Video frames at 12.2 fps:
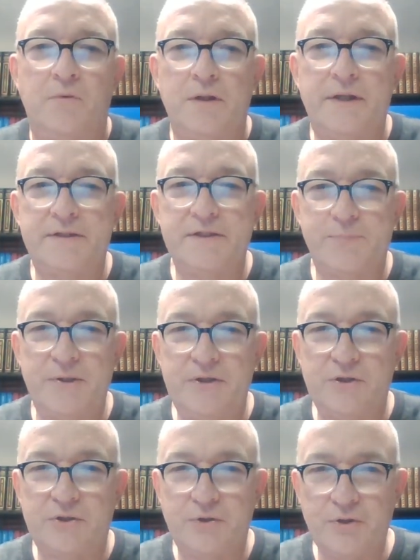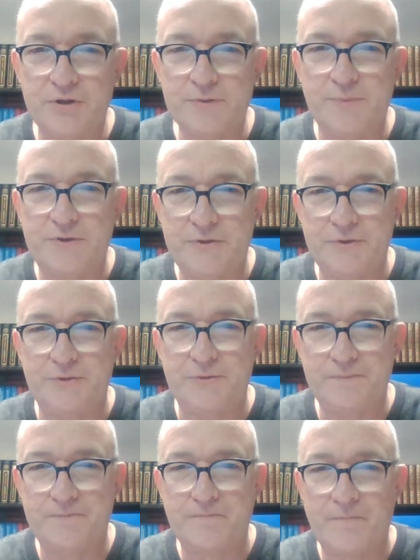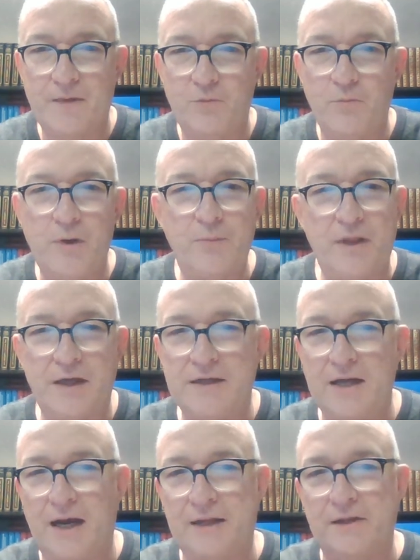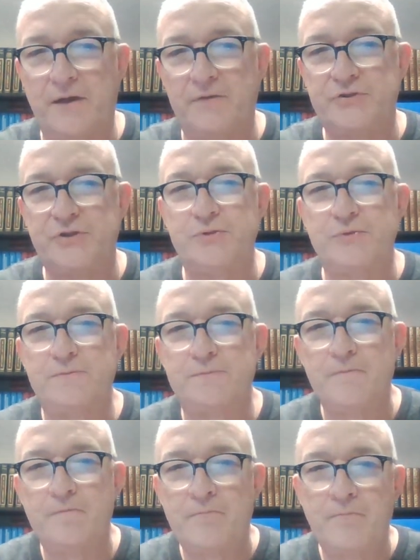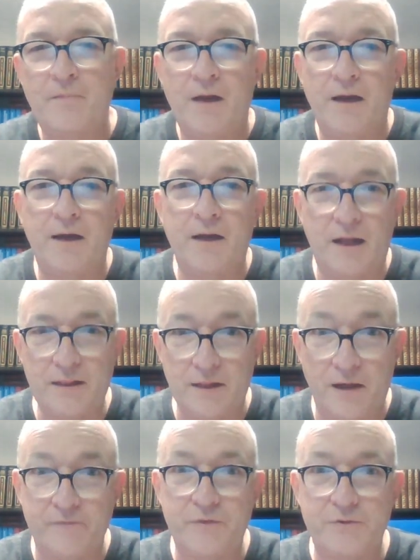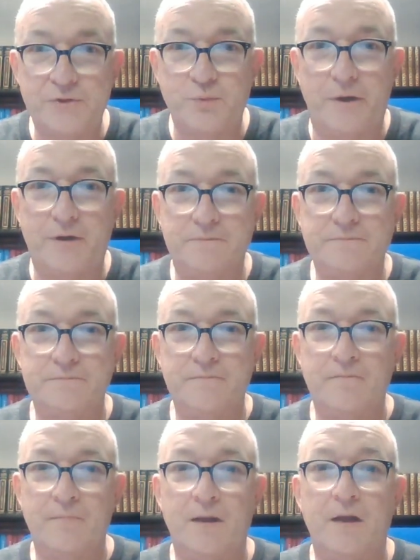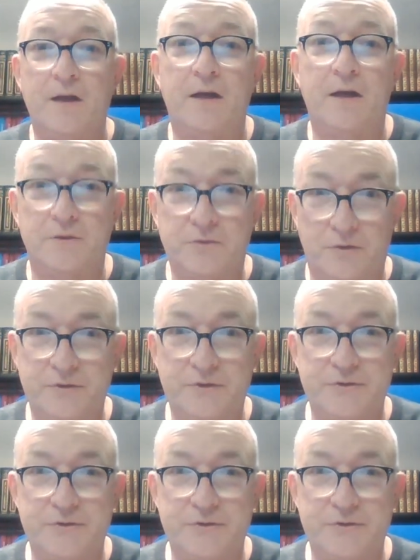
Let this be an encouragement to you. Remember that God loves you, and I love you as well. And I'll talk to